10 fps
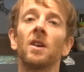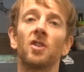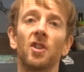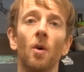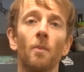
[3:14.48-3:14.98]

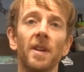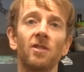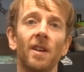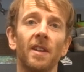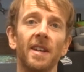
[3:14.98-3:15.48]
So
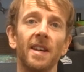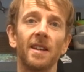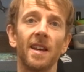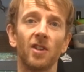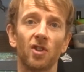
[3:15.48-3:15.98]

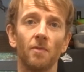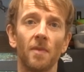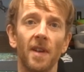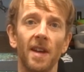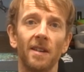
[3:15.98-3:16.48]
beta-alanine is
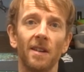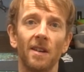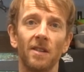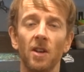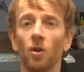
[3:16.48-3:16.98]
something
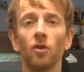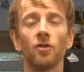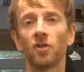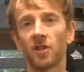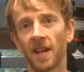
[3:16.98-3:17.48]
you couldn't
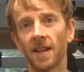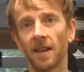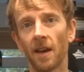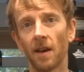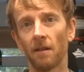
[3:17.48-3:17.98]
just take
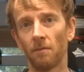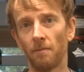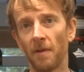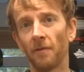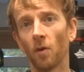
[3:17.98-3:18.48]
it
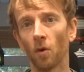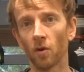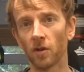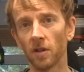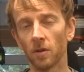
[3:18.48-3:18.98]
before
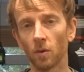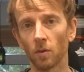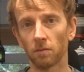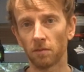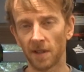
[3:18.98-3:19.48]

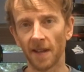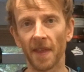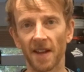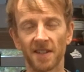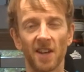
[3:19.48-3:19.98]
you did
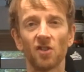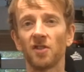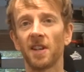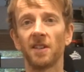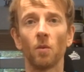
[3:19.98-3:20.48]
that session.
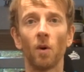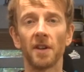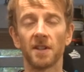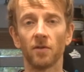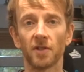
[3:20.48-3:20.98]
Say you did one
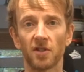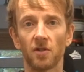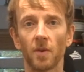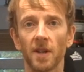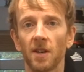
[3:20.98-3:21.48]
interval session
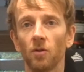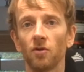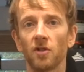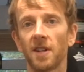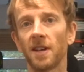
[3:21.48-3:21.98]
a week, you couldn't
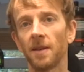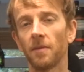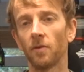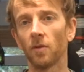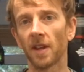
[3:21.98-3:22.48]
just take it
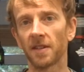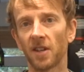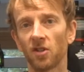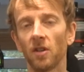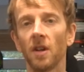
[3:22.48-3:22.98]
before that
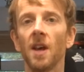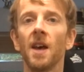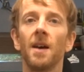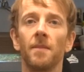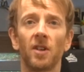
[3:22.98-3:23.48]
session
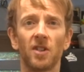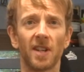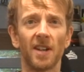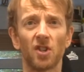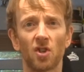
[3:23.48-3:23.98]
because it's
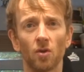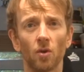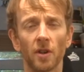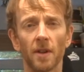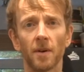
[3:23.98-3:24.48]
kind of
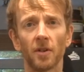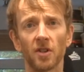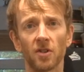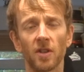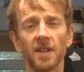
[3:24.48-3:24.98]
stored in the body.
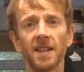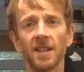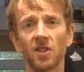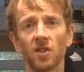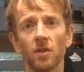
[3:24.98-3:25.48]
So you
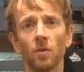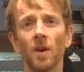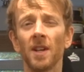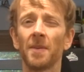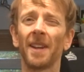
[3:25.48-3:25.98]
need to,
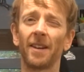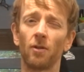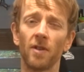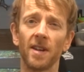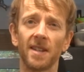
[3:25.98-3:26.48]
it's a bit like
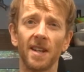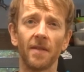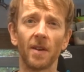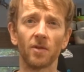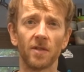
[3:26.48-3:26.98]
creatine, if
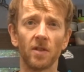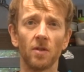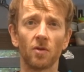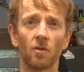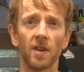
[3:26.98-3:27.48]
anyone's ever
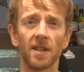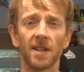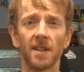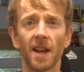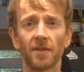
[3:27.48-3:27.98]
used
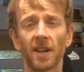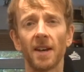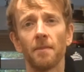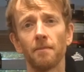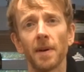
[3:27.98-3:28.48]
creatine, you have to
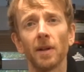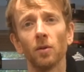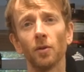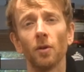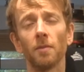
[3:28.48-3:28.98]
kind of
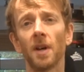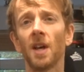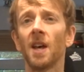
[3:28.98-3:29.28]
build up